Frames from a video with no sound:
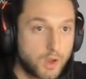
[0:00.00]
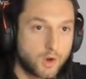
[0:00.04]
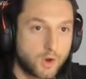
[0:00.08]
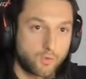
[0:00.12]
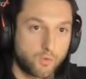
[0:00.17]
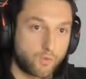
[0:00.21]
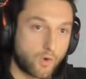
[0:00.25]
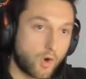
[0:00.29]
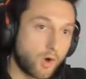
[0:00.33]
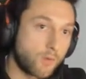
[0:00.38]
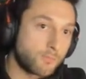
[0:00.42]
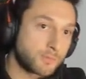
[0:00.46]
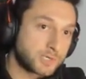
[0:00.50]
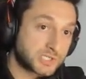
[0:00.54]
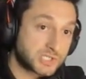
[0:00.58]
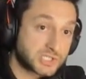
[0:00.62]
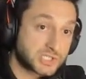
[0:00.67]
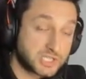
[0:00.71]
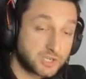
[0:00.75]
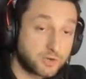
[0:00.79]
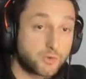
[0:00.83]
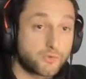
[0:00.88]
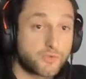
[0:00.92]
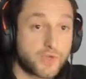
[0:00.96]
Roma's
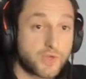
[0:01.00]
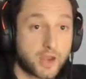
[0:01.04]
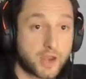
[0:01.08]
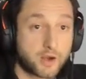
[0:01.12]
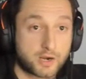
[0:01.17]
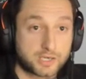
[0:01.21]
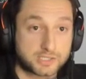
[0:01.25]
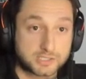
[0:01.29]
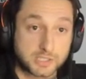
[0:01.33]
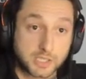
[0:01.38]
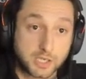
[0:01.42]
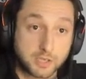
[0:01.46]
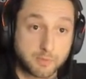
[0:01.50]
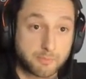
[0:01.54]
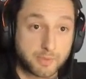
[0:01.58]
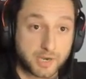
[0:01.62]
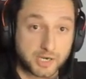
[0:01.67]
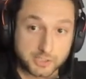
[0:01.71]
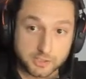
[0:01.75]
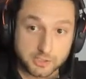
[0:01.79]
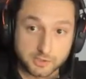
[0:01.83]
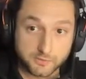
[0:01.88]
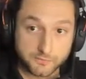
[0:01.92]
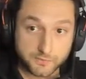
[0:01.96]
still there as a
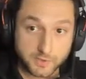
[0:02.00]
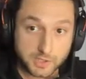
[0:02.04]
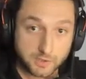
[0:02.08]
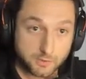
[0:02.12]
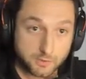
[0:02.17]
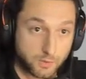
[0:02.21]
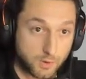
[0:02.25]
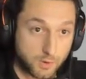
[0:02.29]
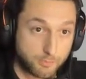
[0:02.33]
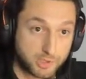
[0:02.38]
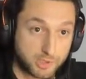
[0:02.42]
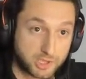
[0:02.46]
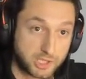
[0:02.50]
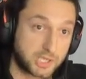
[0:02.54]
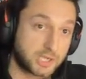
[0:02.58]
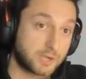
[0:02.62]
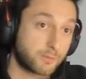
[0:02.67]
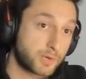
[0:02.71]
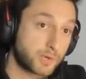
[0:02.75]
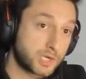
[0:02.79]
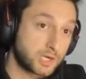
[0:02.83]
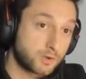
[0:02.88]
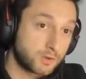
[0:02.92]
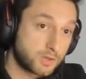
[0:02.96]
competitor for Europa League. And
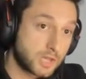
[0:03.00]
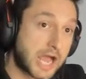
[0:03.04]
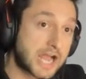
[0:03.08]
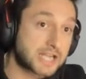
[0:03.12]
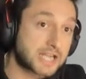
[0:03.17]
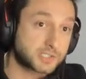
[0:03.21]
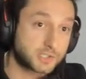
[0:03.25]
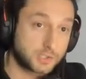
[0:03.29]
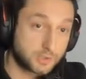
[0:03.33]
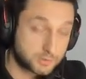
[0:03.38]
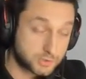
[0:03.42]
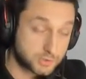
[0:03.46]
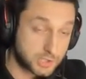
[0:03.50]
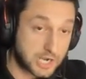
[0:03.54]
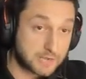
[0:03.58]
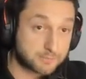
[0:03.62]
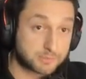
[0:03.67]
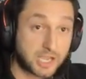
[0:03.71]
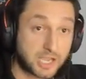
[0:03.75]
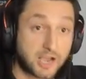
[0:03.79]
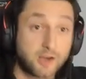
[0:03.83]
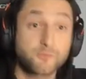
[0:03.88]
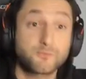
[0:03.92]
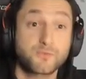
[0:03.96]
we know Lazio dropped
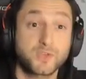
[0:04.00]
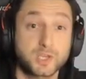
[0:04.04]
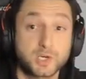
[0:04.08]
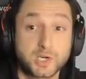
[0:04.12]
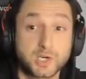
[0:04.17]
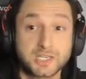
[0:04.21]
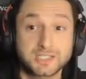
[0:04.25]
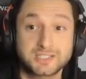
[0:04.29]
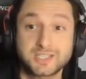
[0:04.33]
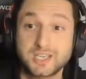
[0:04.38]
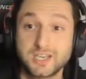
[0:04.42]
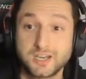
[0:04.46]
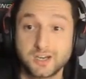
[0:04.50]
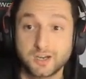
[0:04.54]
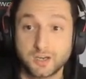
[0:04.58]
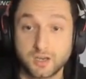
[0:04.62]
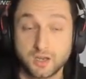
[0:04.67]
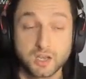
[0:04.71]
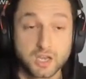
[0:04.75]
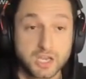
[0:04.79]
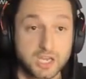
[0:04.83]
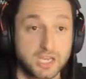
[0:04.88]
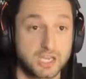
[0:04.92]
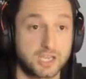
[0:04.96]
out. Fiorentina
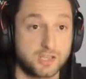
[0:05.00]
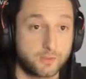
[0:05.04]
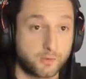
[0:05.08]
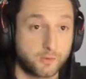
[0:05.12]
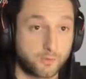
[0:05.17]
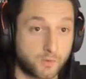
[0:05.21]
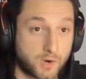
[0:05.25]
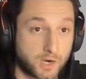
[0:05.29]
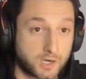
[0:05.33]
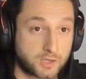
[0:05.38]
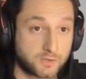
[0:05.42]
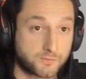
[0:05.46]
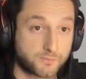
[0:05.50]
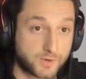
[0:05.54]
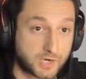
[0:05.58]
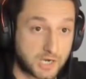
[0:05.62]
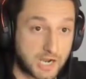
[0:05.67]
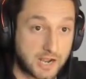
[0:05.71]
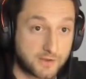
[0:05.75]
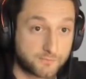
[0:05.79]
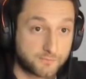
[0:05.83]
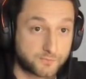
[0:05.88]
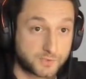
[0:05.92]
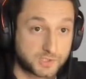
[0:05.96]
in the running for
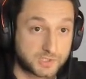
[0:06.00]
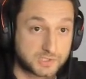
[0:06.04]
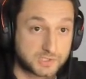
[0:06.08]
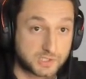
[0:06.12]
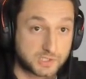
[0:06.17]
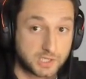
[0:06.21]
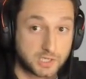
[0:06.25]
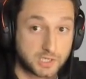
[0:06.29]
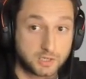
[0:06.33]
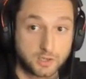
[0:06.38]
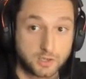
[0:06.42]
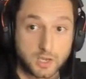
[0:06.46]
Conference League.